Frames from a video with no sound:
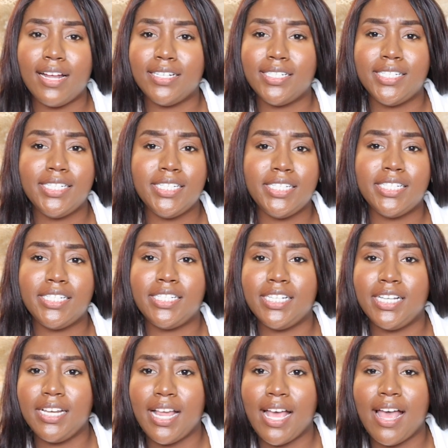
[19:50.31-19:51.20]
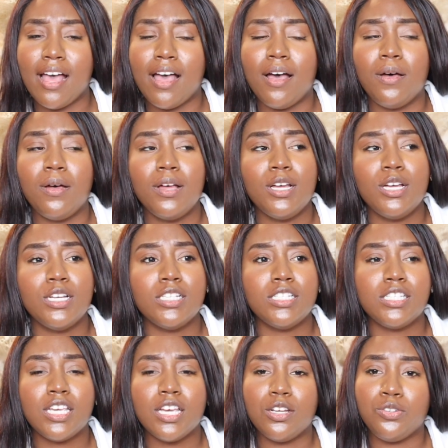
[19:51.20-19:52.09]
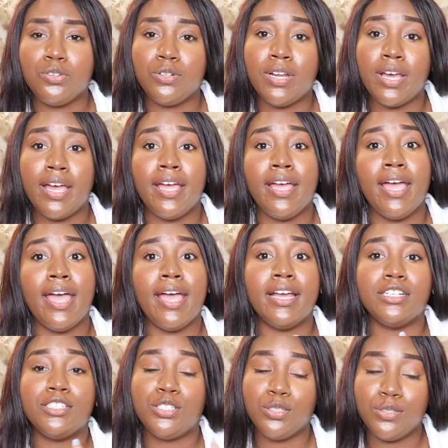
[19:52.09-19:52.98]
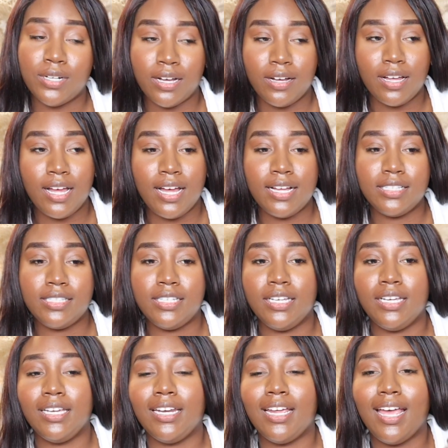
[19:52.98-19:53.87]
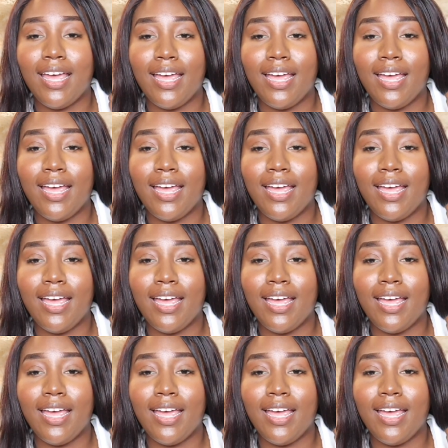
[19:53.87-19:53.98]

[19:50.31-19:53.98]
I just need to sit down, schedule a day, and shoot out content.